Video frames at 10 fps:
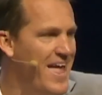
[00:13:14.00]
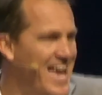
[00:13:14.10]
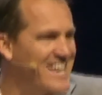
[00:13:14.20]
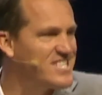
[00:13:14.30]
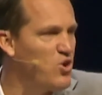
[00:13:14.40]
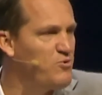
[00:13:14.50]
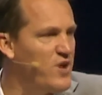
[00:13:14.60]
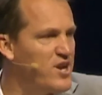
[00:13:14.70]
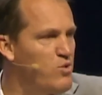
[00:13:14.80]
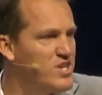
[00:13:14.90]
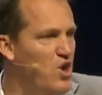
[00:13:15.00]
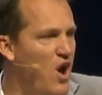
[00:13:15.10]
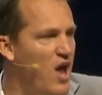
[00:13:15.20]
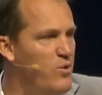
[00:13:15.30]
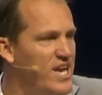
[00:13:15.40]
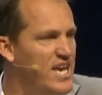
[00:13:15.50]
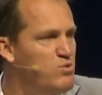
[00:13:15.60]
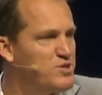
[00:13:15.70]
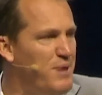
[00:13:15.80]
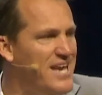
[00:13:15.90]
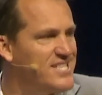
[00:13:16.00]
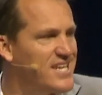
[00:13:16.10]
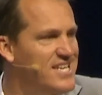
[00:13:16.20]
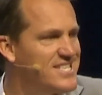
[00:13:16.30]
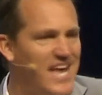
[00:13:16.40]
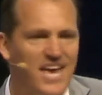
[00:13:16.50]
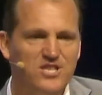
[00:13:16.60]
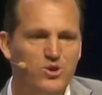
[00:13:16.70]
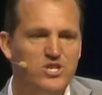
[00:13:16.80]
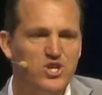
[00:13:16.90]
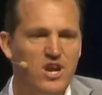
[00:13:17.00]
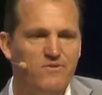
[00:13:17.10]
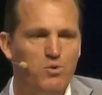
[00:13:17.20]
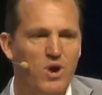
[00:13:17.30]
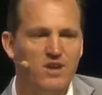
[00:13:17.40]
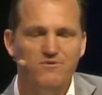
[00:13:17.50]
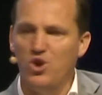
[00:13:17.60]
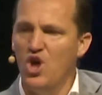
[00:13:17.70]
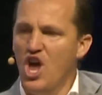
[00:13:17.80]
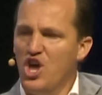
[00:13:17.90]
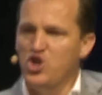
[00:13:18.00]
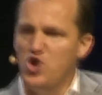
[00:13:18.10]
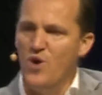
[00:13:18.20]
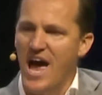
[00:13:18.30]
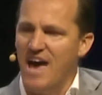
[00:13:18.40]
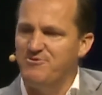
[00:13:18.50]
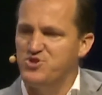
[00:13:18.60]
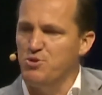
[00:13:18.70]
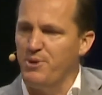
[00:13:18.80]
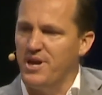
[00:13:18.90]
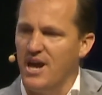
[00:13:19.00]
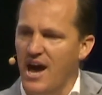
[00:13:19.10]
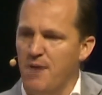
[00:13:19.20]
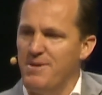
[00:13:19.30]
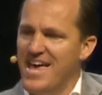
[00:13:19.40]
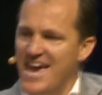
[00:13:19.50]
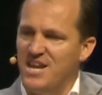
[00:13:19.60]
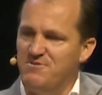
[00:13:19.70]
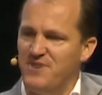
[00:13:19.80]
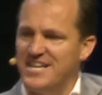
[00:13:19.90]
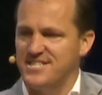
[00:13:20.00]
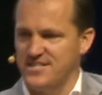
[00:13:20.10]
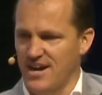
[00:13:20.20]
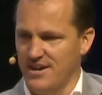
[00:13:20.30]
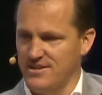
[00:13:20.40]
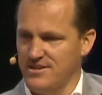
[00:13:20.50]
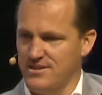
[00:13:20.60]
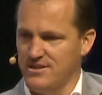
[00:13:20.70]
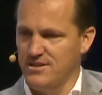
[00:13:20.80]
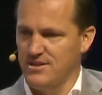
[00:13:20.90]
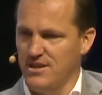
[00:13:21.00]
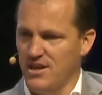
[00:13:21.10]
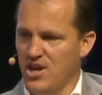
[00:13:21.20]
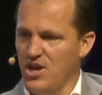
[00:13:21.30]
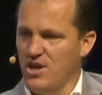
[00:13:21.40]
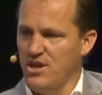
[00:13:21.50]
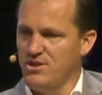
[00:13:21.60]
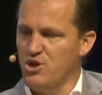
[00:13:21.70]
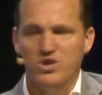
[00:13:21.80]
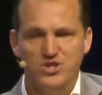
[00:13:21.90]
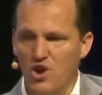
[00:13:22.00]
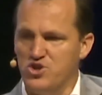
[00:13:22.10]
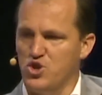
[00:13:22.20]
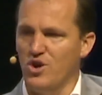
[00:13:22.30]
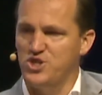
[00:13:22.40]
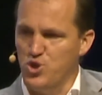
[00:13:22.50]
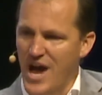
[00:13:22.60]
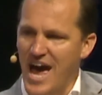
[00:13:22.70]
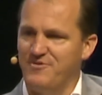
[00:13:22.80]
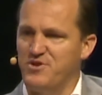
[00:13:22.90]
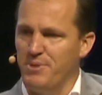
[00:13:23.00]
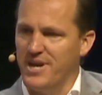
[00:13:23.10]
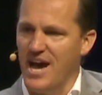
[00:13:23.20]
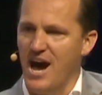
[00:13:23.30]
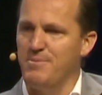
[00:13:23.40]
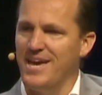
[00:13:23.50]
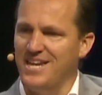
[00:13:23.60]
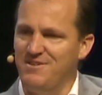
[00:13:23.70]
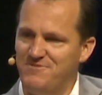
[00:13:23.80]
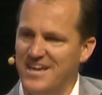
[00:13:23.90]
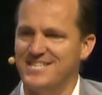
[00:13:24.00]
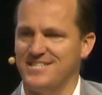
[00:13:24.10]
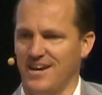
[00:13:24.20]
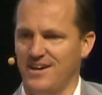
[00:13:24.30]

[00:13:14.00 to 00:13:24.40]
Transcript: A self-funded retiree, he was basically saying to each and every one of you, you have to become an investor. There is no choice. You have to become an investor.